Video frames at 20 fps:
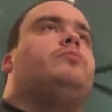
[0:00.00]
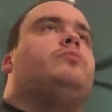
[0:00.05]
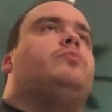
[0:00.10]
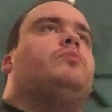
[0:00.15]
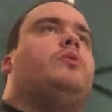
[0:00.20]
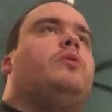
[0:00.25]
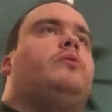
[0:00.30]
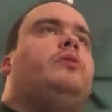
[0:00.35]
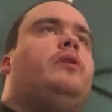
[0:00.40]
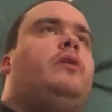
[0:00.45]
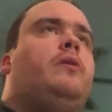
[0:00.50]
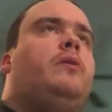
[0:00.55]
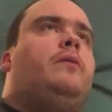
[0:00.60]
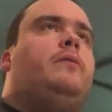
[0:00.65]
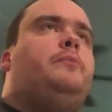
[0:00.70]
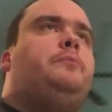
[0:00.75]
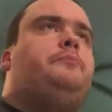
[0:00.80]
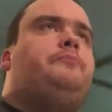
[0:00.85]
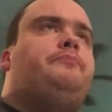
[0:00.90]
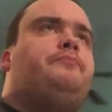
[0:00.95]
Rode
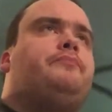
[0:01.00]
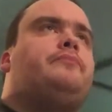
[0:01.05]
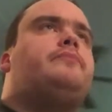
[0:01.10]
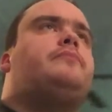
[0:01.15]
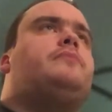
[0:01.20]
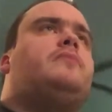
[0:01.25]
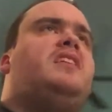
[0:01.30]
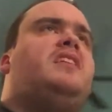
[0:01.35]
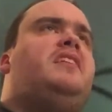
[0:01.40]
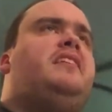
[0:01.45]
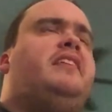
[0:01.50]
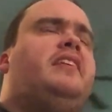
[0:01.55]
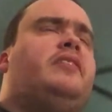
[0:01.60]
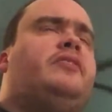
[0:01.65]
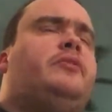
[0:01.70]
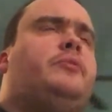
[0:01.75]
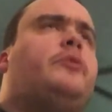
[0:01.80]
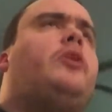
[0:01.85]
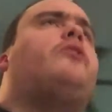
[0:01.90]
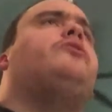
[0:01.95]
home, got
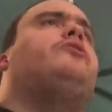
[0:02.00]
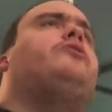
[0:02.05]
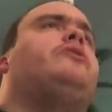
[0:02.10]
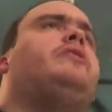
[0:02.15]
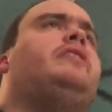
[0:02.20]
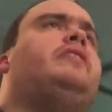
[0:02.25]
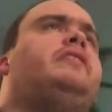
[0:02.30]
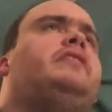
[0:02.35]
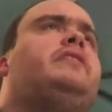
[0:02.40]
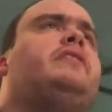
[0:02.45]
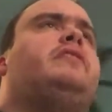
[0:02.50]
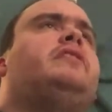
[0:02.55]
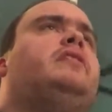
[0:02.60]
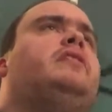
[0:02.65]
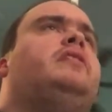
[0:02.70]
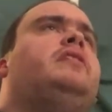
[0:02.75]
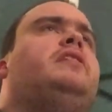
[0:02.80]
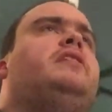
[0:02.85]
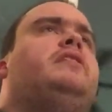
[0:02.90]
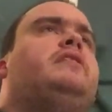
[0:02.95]
some groceries,
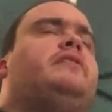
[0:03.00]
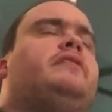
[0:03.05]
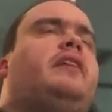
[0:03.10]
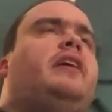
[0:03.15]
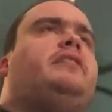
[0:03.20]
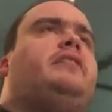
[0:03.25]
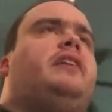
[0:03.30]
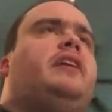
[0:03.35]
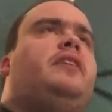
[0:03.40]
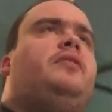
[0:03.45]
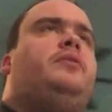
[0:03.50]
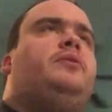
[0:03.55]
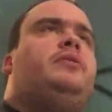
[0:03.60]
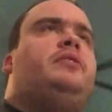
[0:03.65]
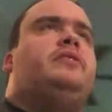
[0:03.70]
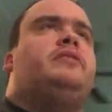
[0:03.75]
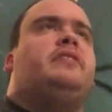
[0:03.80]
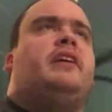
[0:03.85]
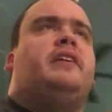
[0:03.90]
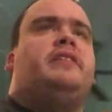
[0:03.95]
sat down,
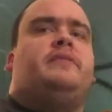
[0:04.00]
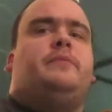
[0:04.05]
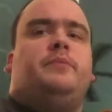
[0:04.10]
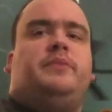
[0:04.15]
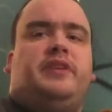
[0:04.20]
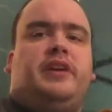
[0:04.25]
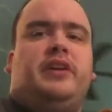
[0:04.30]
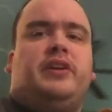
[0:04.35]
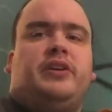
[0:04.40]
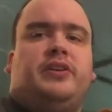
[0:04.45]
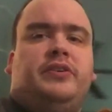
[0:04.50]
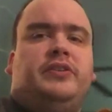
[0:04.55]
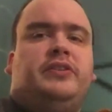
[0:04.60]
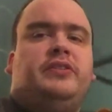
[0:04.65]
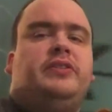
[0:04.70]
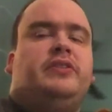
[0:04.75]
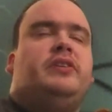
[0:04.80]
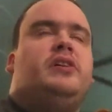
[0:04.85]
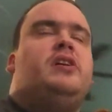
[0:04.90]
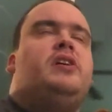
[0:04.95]
had some dinner,
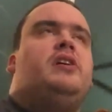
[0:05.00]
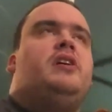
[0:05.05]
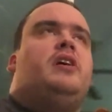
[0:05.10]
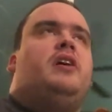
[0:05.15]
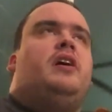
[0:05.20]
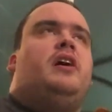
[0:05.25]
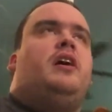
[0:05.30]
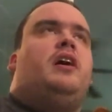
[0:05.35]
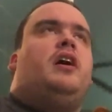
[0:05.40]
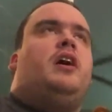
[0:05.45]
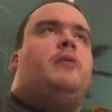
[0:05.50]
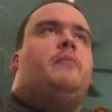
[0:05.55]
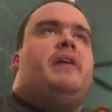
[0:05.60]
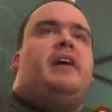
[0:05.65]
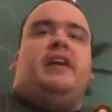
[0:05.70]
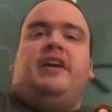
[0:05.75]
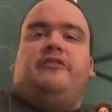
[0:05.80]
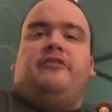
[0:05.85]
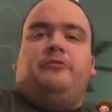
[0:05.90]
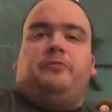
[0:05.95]

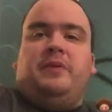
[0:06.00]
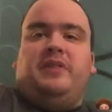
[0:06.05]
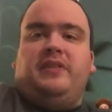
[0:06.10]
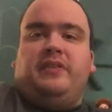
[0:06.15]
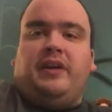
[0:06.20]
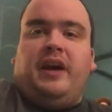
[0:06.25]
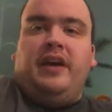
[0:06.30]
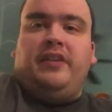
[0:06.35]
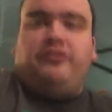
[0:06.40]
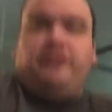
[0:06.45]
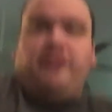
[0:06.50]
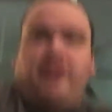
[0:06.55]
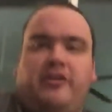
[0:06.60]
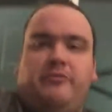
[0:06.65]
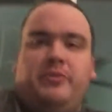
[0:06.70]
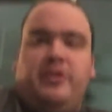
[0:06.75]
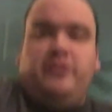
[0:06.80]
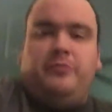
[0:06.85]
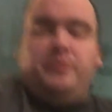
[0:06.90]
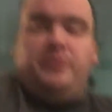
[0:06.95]
and I've spent the last 5
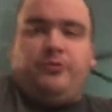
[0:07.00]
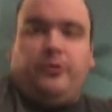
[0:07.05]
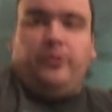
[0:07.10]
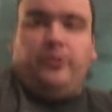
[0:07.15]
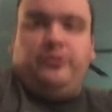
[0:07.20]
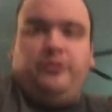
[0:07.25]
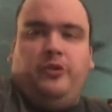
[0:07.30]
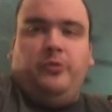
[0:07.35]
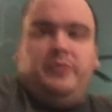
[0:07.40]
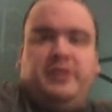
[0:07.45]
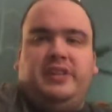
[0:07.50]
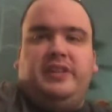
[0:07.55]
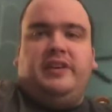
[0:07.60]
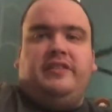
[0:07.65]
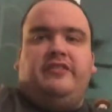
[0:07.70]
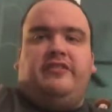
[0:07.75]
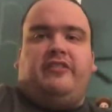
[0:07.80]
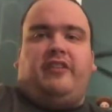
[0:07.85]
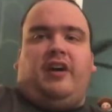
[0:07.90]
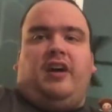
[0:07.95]
minutes before filming
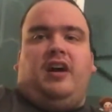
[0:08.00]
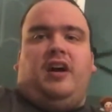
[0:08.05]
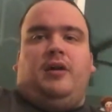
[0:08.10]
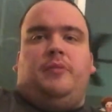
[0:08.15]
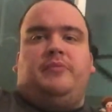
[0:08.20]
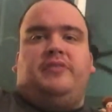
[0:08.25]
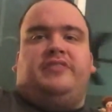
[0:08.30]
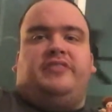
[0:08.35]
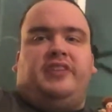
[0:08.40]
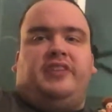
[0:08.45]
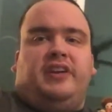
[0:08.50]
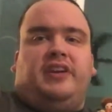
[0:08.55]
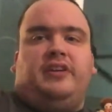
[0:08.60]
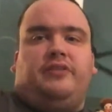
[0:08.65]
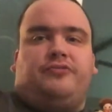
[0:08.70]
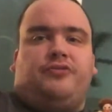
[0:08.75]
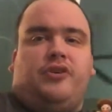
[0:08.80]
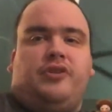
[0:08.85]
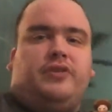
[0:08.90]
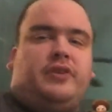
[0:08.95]
this, sitting in
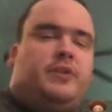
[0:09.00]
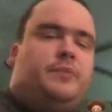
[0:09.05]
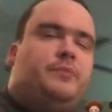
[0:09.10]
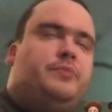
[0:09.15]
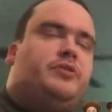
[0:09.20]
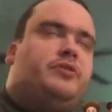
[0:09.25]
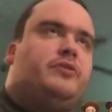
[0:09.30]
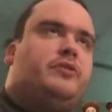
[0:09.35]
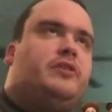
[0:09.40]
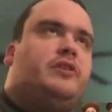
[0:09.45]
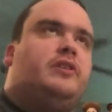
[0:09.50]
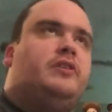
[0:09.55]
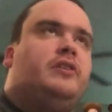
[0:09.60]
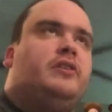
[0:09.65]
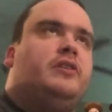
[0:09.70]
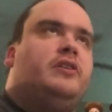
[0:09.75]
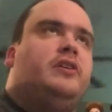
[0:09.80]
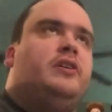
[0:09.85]
front of the computer,